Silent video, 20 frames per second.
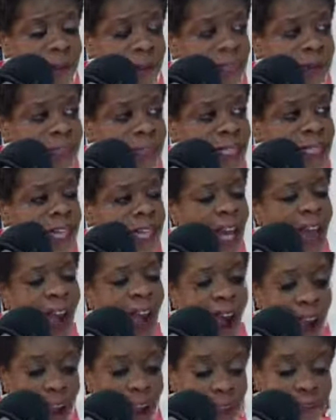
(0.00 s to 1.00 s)
I think
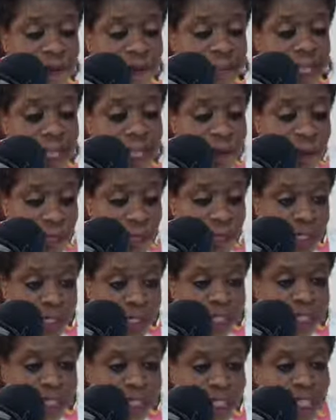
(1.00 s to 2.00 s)
I think it
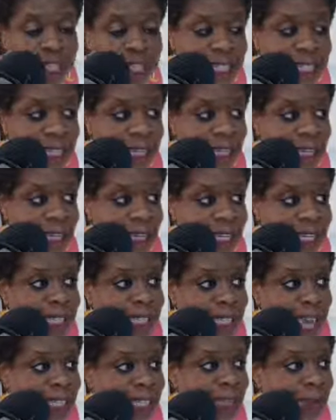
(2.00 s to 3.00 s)
personally is an
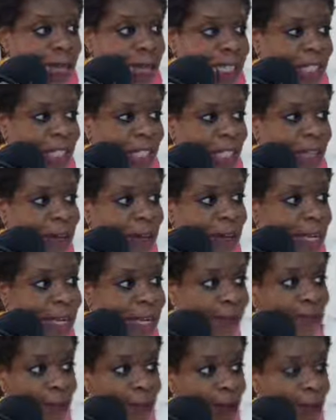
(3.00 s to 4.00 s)
exaggeration
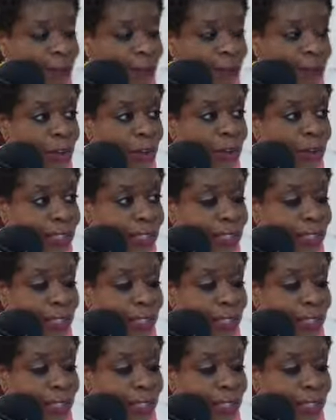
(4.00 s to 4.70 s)
in my world,